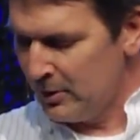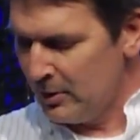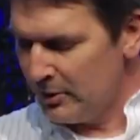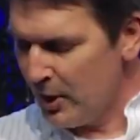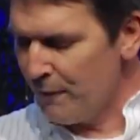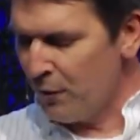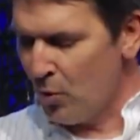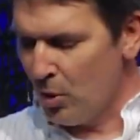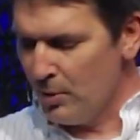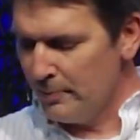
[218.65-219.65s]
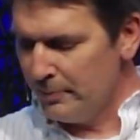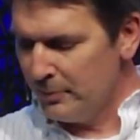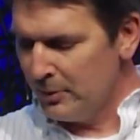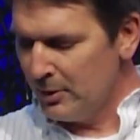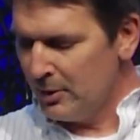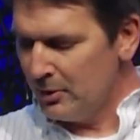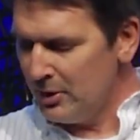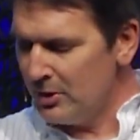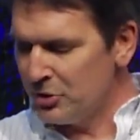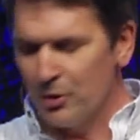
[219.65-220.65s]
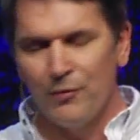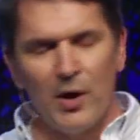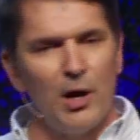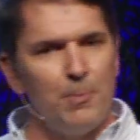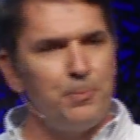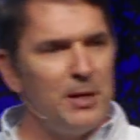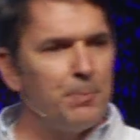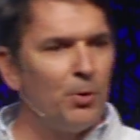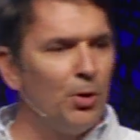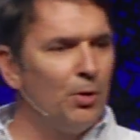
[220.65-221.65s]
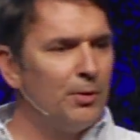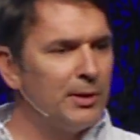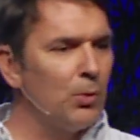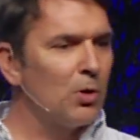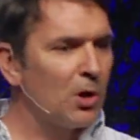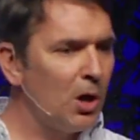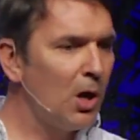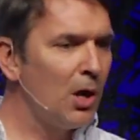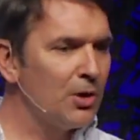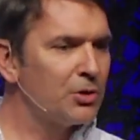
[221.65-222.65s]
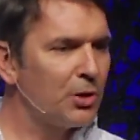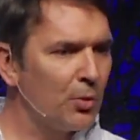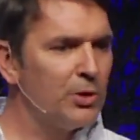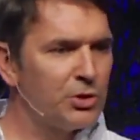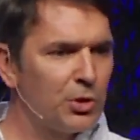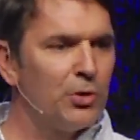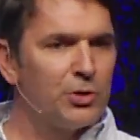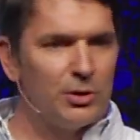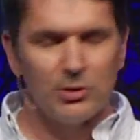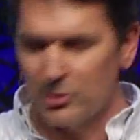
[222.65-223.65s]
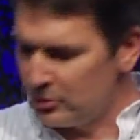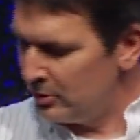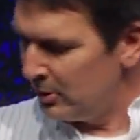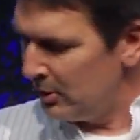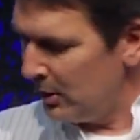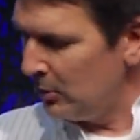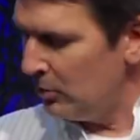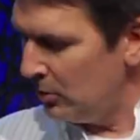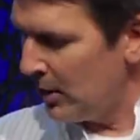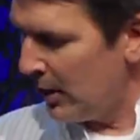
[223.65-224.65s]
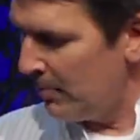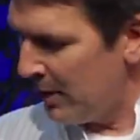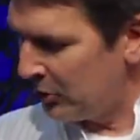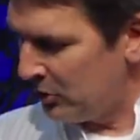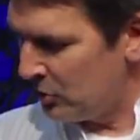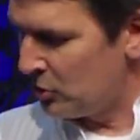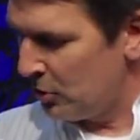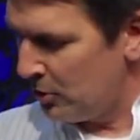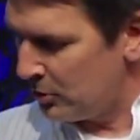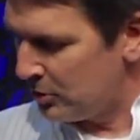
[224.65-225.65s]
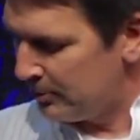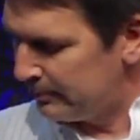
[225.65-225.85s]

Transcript: Therefore, these are the very people that will cause a resurgence in the United Methodist Church.